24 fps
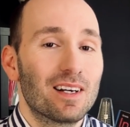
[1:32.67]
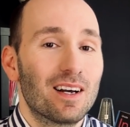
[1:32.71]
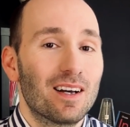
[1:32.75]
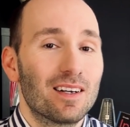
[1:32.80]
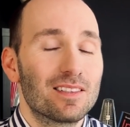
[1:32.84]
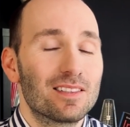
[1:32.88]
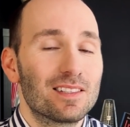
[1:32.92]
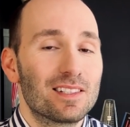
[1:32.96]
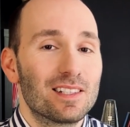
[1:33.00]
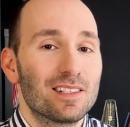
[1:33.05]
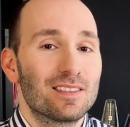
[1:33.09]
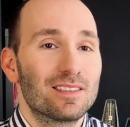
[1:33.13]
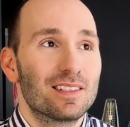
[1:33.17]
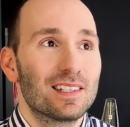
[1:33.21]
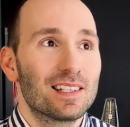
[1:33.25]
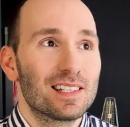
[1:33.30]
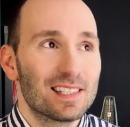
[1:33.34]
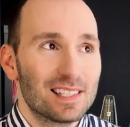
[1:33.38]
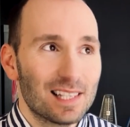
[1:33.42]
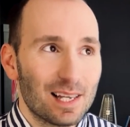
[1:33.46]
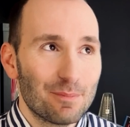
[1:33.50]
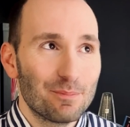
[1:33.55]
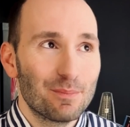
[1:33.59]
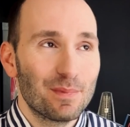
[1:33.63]
until
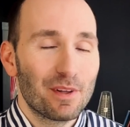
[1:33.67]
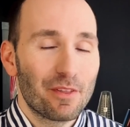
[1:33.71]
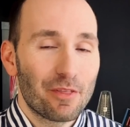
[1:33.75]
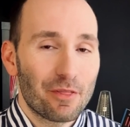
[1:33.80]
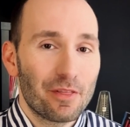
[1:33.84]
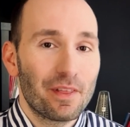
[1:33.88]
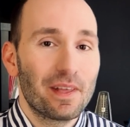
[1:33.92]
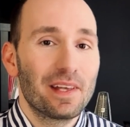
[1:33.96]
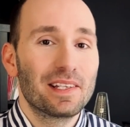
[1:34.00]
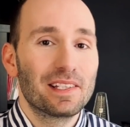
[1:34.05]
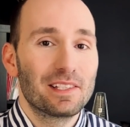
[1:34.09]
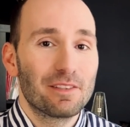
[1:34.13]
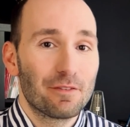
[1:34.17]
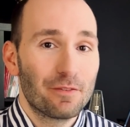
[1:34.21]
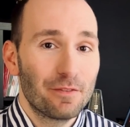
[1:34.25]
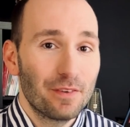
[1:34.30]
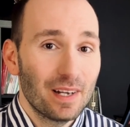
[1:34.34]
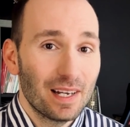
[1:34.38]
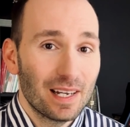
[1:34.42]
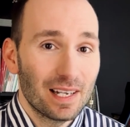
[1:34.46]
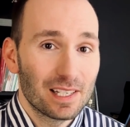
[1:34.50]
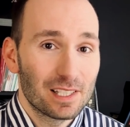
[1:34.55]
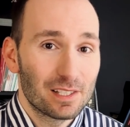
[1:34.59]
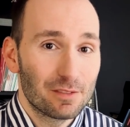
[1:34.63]
December
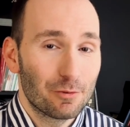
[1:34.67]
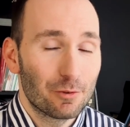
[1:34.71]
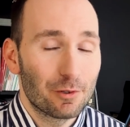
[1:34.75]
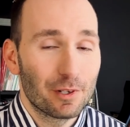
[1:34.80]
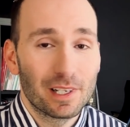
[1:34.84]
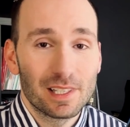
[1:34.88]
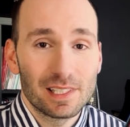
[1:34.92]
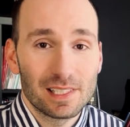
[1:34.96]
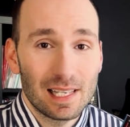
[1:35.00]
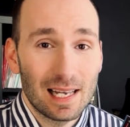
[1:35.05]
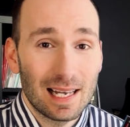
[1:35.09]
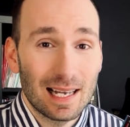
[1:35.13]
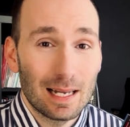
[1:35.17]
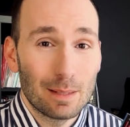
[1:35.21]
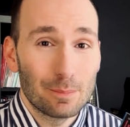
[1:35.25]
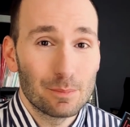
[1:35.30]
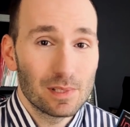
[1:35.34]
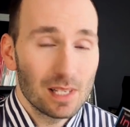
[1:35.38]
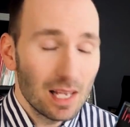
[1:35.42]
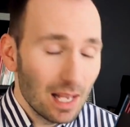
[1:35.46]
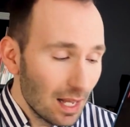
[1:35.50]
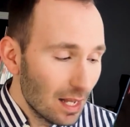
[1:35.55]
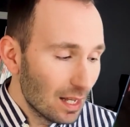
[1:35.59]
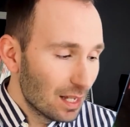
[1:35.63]
31st for exams.